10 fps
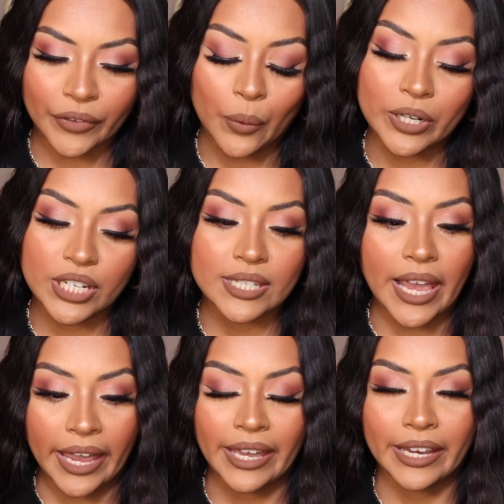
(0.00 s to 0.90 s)
which is
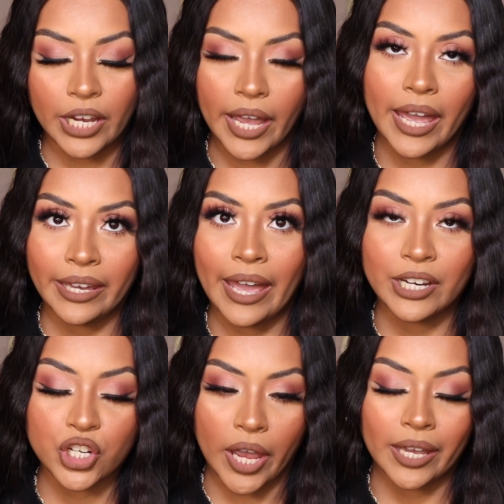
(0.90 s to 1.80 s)

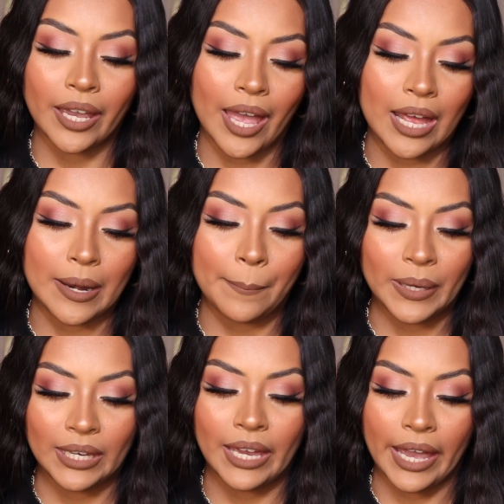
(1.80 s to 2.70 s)
AHA and
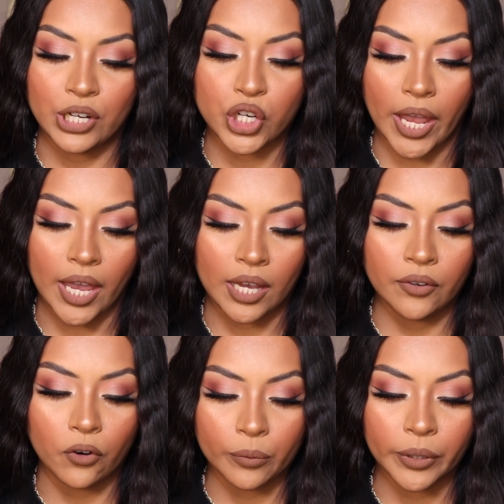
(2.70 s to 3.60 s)
PHA
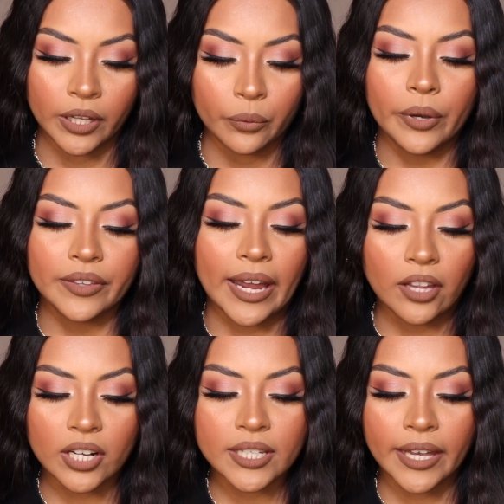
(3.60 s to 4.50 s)
formula with
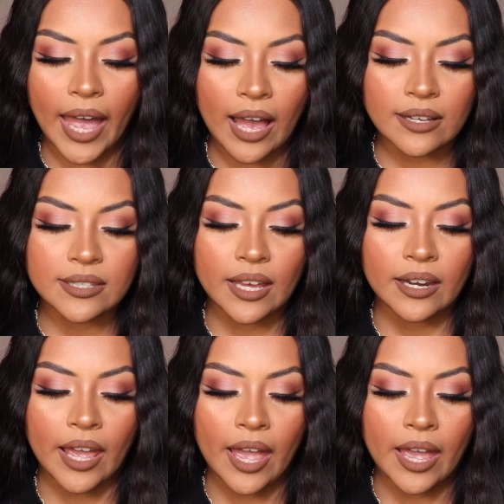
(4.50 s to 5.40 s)
glycolic
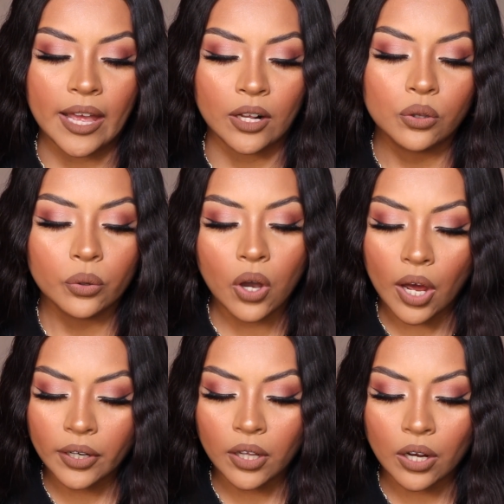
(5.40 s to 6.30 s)
acid and
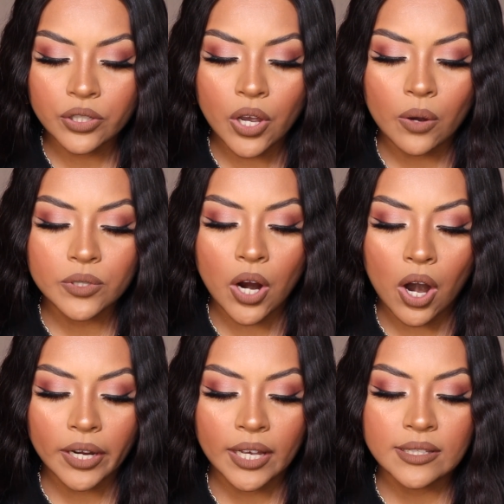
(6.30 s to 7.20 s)
gluconolactone,
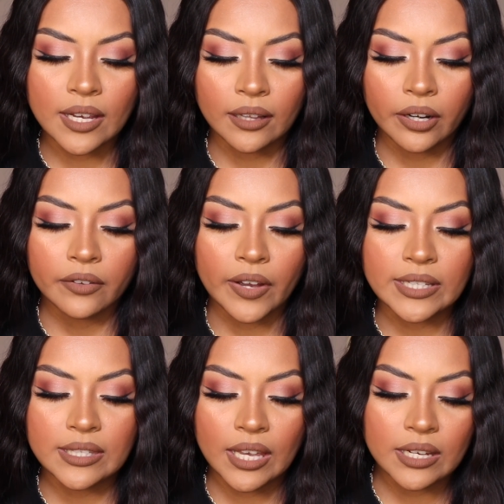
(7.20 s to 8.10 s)
targets and
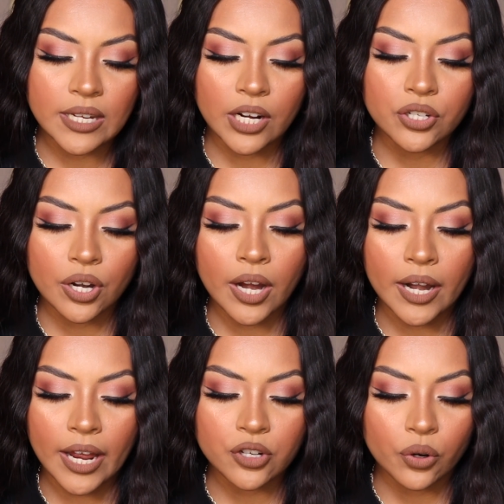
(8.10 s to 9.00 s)
clarified skin texture
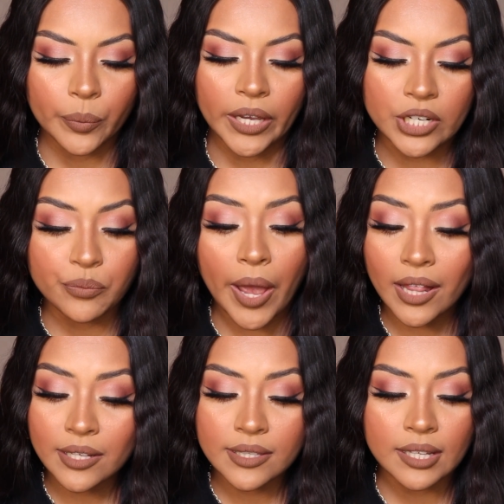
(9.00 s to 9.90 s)
and natural pH
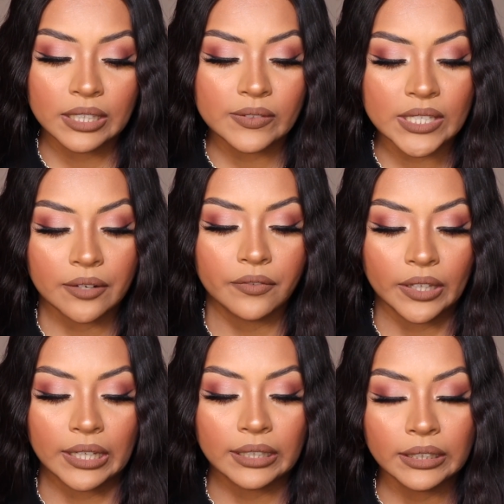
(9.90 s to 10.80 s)
balance to leave skin
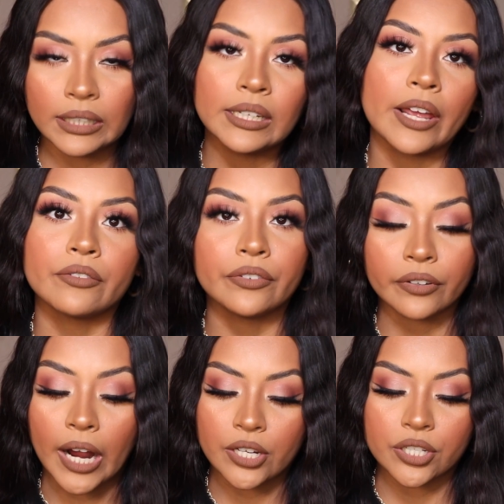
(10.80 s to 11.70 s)
feeling clean and
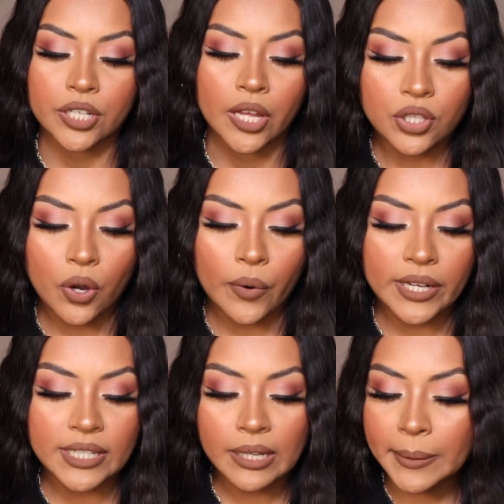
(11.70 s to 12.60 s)
refreshed. So
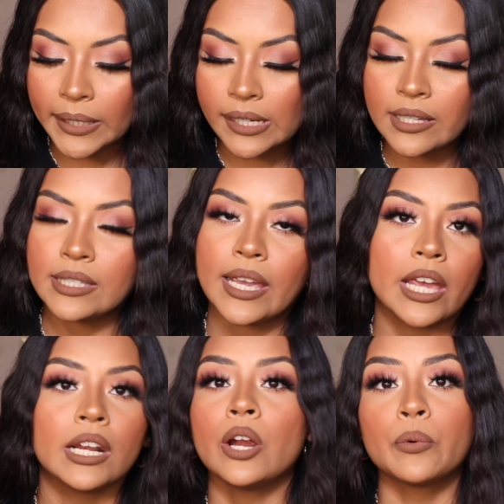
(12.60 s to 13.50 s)
it deep cleans,
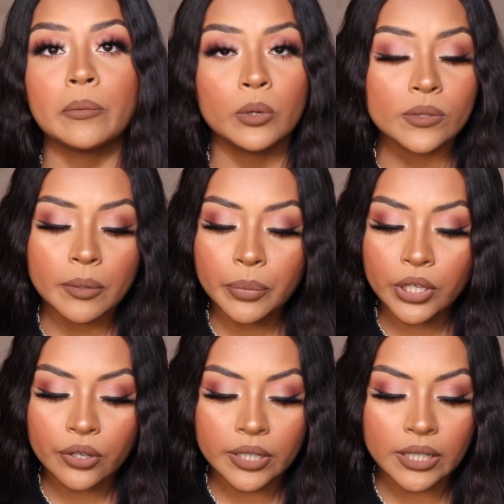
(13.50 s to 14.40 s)
it removes
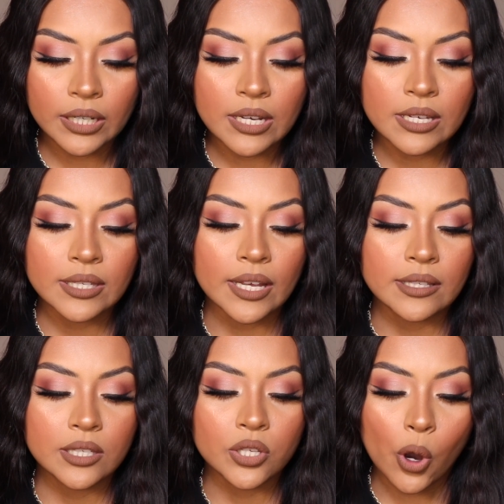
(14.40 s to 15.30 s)
impurities,
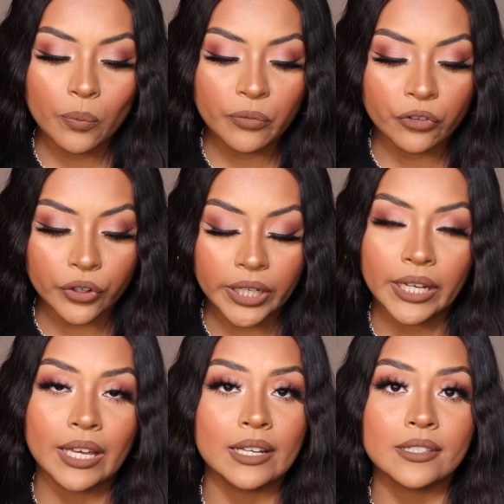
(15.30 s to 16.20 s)
it's soap
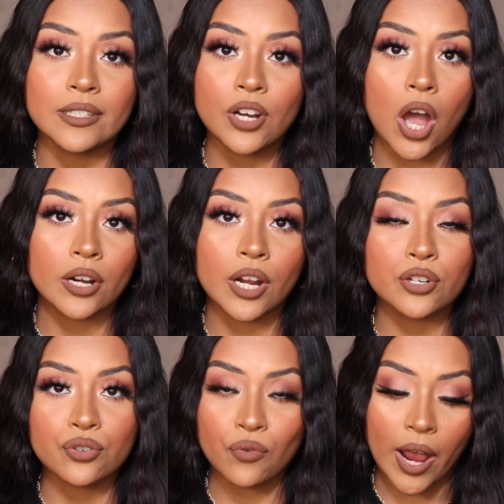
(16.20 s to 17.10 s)
free, and it's
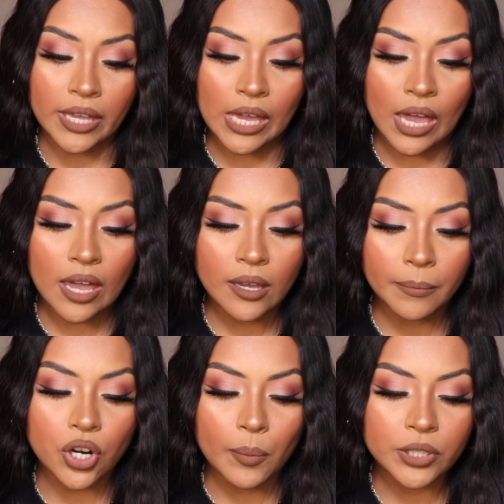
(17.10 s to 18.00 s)
non-drying.
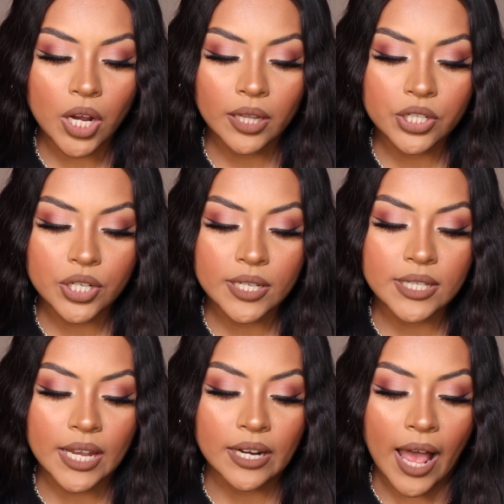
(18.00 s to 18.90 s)
Dermatologist
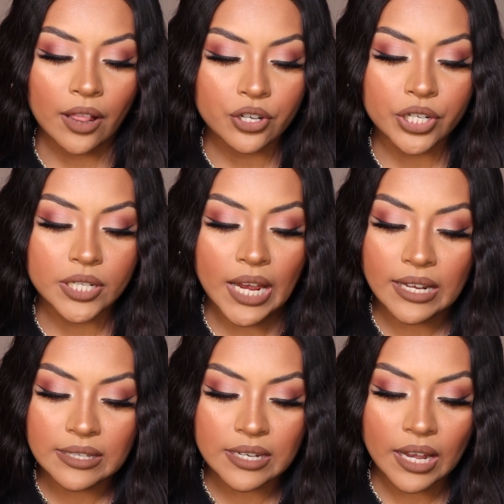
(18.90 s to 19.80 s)
and allergy
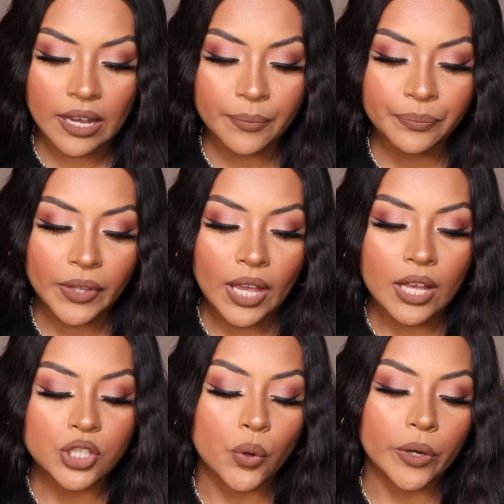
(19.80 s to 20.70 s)
tested.
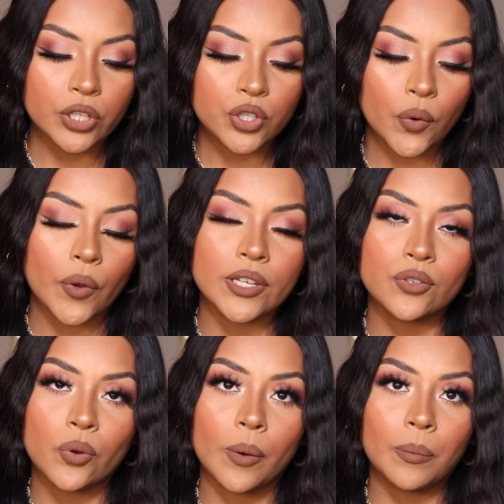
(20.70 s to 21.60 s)
So what you do is
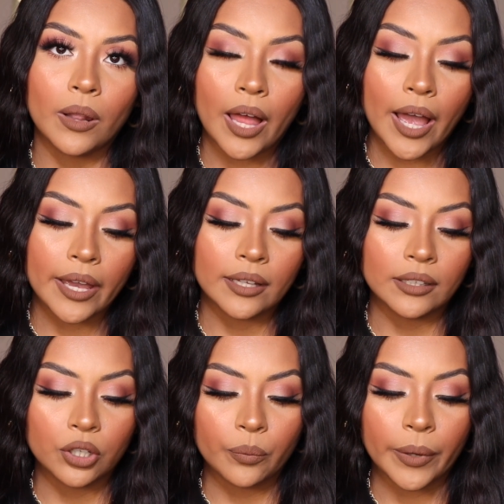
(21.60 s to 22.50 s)
you apply a
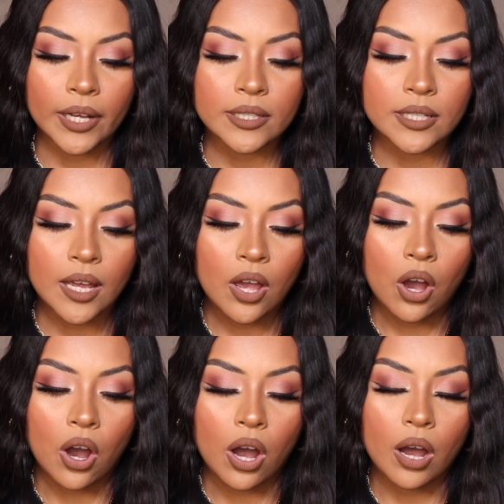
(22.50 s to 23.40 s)
little bit
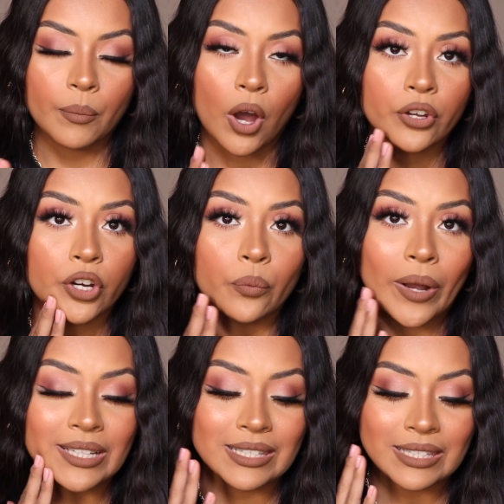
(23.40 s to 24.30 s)
on your
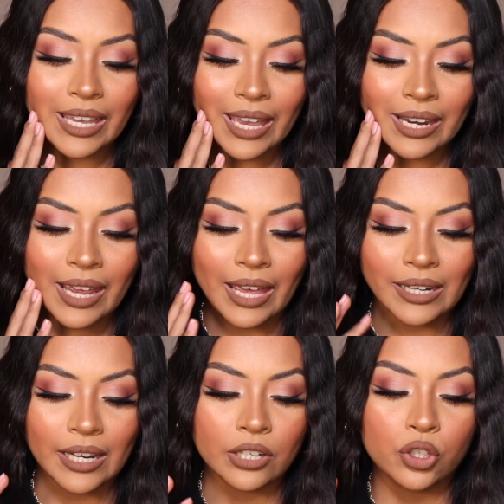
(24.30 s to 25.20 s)
wet skin, and
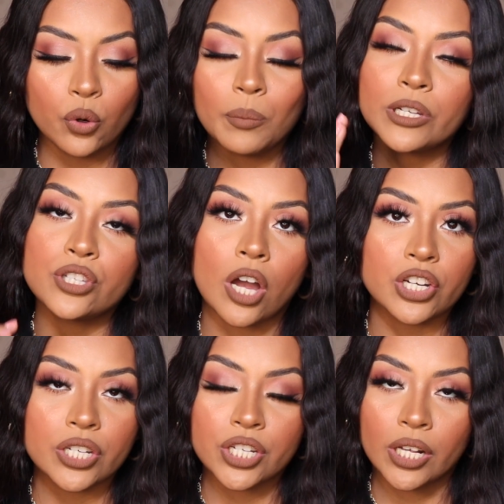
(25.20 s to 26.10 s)
then you
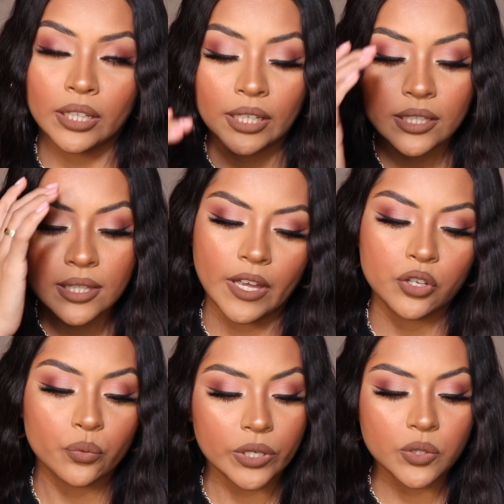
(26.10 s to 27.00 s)
massage it gently, and then
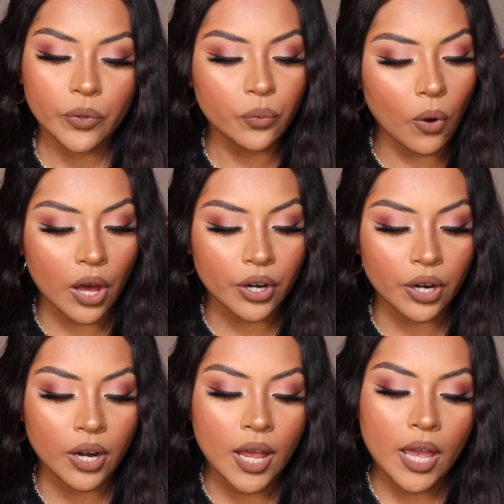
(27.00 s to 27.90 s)
you rinse with
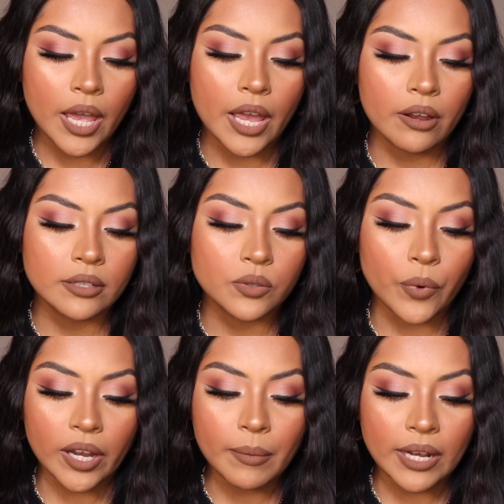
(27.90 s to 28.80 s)
water. It's
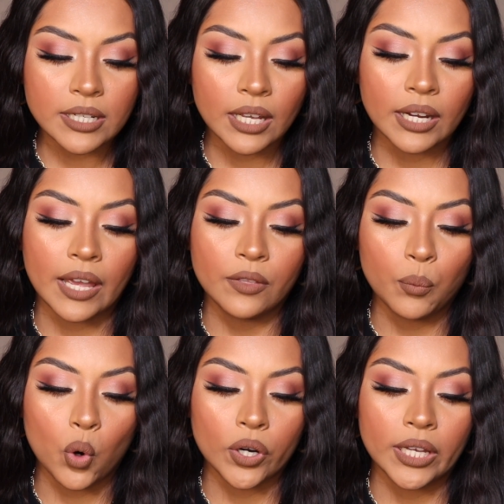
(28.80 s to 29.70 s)
recommended in the
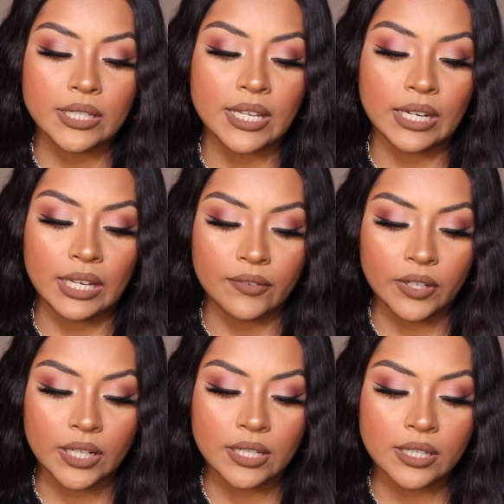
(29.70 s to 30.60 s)
mornings and
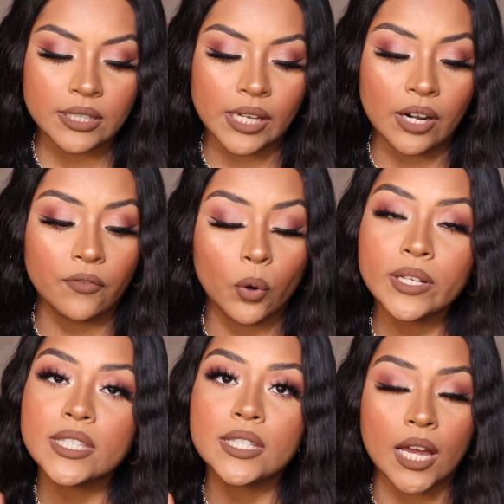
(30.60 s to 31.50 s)
evenings, and
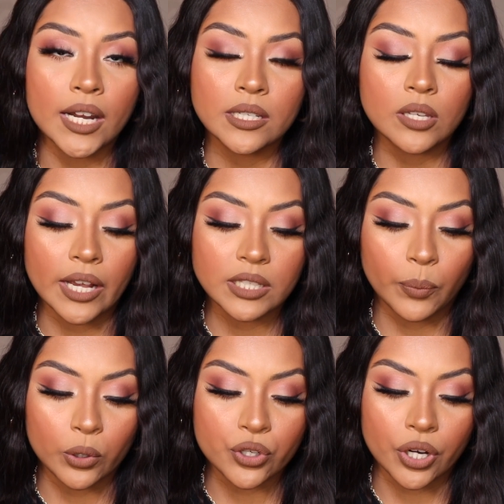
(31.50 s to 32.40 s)
avoid sun
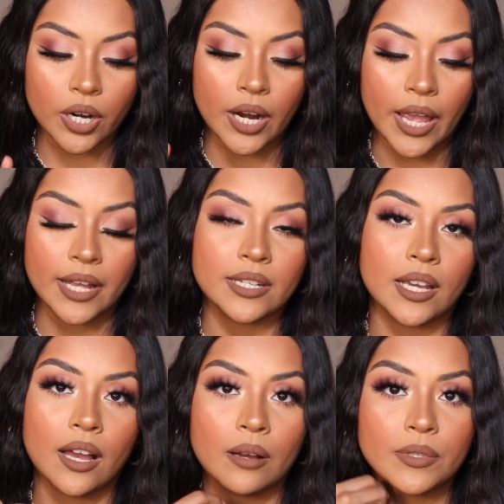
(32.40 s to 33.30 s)
exposure and
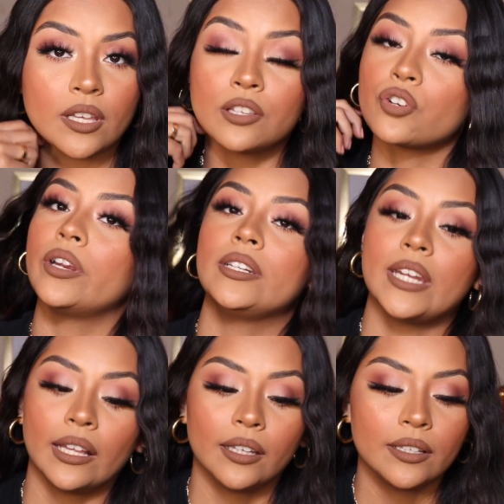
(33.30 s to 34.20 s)
sunscreen
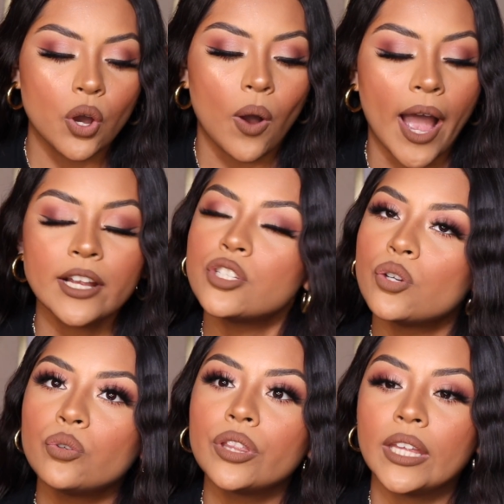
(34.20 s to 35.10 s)
daily. So I
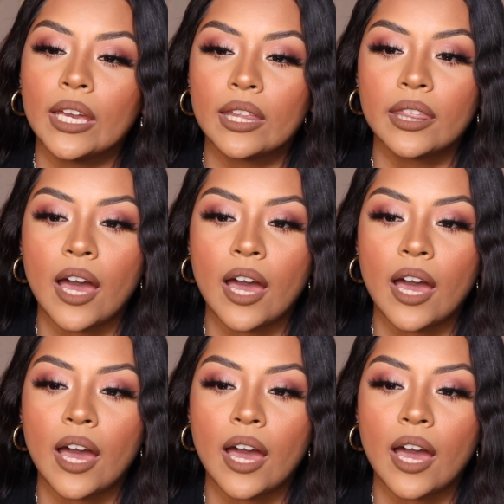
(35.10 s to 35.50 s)
do think